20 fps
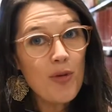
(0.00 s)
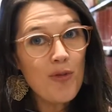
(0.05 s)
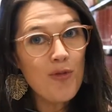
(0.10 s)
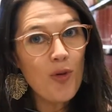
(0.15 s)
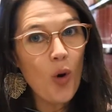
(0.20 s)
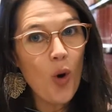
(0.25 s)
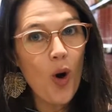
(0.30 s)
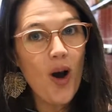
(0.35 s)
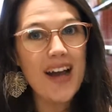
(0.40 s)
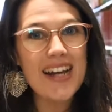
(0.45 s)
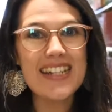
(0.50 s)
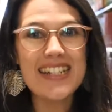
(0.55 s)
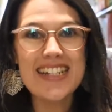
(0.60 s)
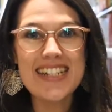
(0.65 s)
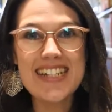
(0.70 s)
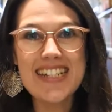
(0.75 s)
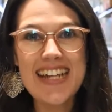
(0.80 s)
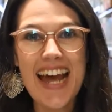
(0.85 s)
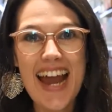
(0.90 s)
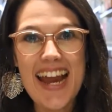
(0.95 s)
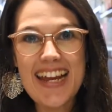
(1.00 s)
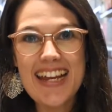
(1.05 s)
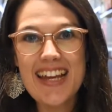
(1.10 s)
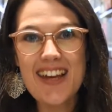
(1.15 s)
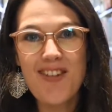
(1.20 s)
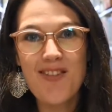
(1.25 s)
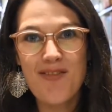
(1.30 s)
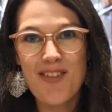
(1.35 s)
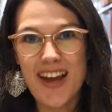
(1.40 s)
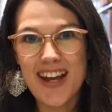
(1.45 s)
4 is to take
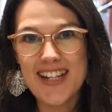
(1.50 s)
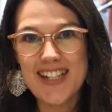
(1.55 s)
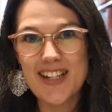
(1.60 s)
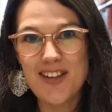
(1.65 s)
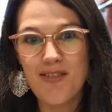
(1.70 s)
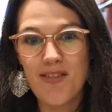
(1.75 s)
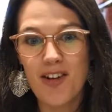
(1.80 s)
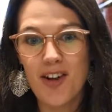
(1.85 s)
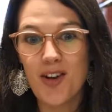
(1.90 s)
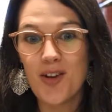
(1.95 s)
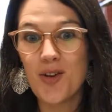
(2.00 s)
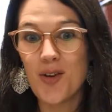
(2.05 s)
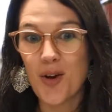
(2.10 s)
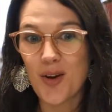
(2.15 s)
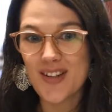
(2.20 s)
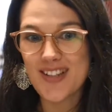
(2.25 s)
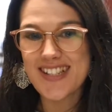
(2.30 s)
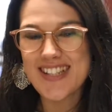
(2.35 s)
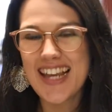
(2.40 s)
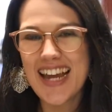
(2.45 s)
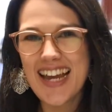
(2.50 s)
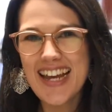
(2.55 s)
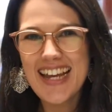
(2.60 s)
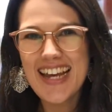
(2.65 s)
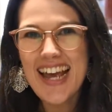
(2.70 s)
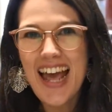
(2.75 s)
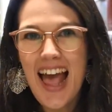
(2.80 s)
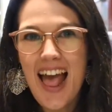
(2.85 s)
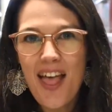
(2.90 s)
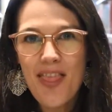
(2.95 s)
effective notes.
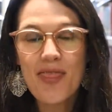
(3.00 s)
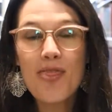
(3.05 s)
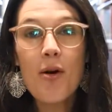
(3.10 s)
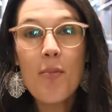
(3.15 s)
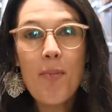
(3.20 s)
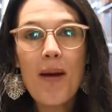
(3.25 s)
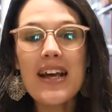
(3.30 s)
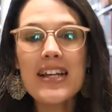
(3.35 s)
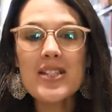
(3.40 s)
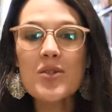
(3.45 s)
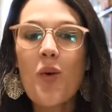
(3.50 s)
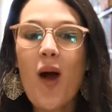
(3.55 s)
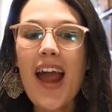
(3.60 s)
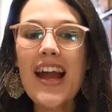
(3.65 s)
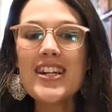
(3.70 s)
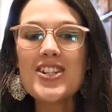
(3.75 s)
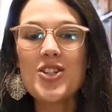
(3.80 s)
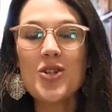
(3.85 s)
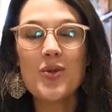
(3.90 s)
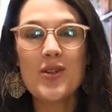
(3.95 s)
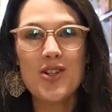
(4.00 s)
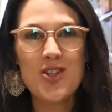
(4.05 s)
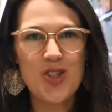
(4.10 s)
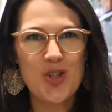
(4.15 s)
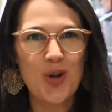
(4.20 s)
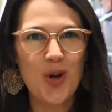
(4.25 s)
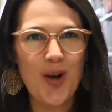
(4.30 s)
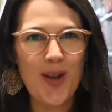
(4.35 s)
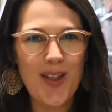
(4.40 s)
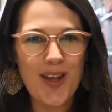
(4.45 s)
The best way to
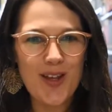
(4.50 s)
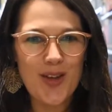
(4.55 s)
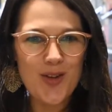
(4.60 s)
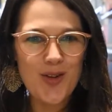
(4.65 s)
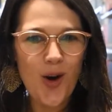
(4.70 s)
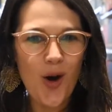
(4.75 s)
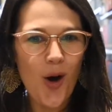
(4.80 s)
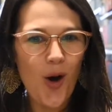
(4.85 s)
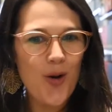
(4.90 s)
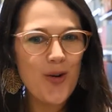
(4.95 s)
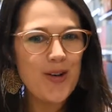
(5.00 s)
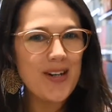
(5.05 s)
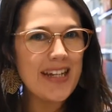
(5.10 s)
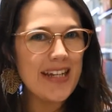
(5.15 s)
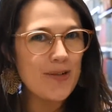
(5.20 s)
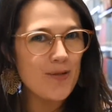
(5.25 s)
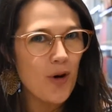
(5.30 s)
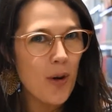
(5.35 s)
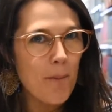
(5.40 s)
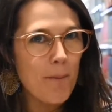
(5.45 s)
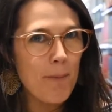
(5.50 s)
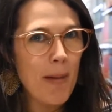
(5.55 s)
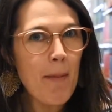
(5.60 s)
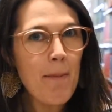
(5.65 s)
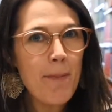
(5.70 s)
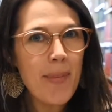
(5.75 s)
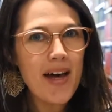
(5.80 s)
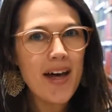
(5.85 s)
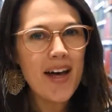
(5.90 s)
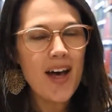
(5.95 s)
ensure that you not only
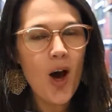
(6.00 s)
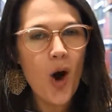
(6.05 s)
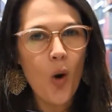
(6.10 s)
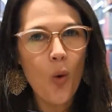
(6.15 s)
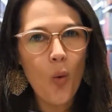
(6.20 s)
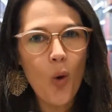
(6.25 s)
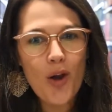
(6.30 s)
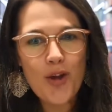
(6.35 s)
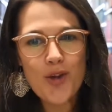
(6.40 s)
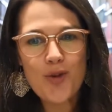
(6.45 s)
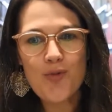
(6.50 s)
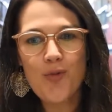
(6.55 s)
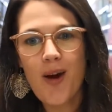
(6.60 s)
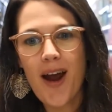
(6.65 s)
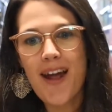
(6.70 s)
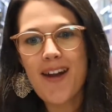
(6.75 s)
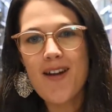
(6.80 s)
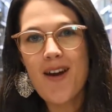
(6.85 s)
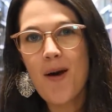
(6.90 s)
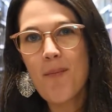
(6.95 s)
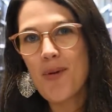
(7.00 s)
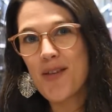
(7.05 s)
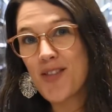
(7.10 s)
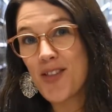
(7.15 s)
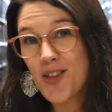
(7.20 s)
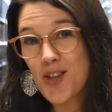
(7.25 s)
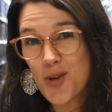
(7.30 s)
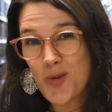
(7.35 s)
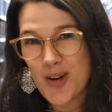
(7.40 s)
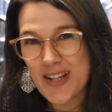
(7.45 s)
remember what you've read, but
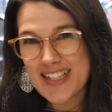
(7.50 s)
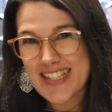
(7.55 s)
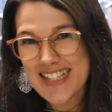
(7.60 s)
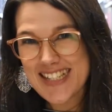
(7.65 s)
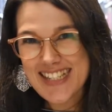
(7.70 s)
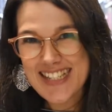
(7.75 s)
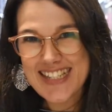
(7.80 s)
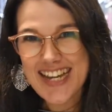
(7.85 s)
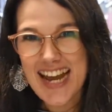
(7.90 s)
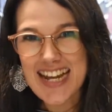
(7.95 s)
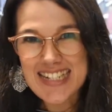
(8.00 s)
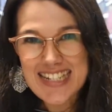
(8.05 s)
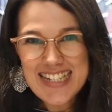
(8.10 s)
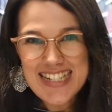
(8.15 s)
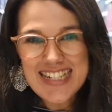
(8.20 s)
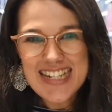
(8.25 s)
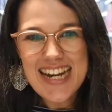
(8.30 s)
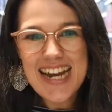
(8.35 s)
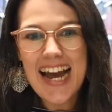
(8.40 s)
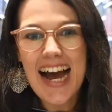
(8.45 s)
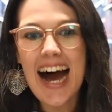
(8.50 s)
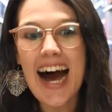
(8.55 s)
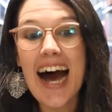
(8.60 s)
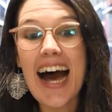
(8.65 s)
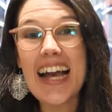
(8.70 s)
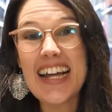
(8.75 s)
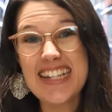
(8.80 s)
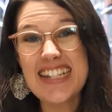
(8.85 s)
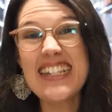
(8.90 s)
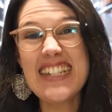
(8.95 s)
that you understand it,
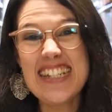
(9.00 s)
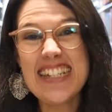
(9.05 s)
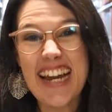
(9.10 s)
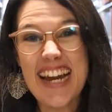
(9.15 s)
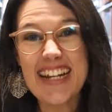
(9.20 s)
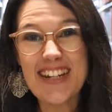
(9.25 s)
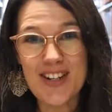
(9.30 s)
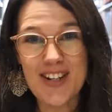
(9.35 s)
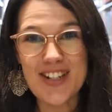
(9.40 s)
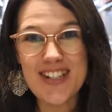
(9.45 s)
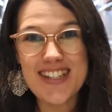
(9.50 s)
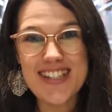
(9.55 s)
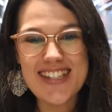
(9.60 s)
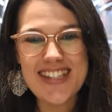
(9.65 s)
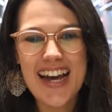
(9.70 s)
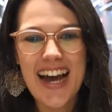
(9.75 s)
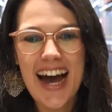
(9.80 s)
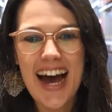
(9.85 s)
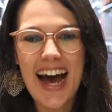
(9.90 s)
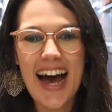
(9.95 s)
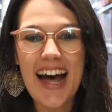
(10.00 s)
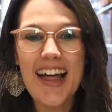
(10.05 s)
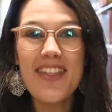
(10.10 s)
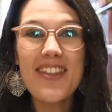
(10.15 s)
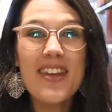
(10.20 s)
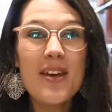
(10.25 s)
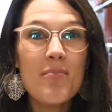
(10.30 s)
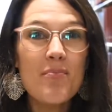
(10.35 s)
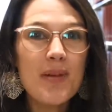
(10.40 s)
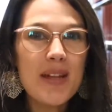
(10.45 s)
is to take notes.
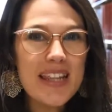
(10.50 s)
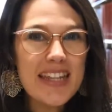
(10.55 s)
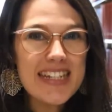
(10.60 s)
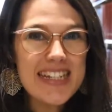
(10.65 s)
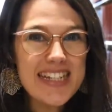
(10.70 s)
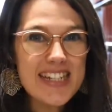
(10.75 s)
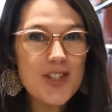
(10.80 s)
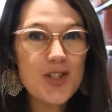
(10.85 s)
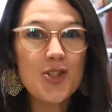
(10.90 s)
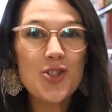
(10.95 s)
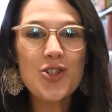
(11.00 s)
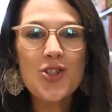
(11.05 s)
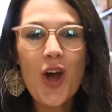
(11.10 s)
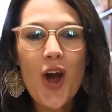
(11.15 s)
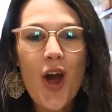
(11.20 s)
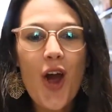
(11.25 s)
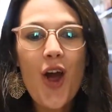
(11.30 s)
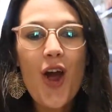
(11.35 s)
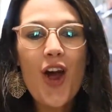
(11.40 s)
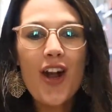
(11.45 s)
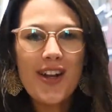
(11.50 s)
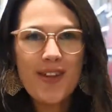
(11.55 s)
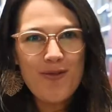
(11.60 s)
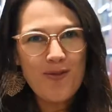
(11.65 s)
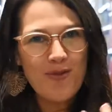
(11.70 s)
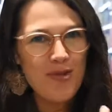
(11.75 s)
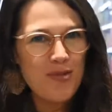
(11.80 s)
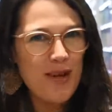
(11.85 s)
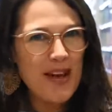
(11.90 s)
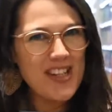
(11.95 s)
The ability to turn
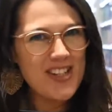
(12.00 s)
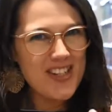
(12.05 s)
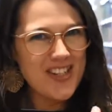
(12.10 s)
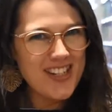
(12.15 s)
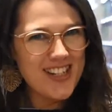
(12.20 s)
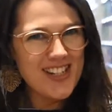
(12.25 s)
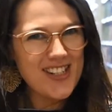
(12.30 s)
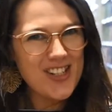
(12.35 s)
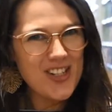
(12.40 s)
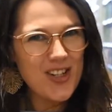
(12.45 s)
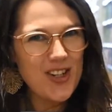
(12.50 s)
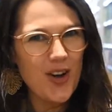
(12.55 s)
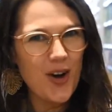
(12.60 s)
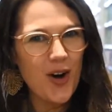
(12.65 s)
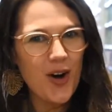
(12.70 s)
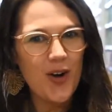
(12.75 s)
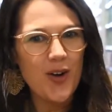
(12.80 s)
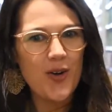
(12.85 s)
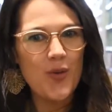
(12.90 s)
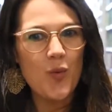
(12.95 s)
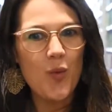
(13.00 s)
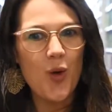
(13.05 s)
information into your own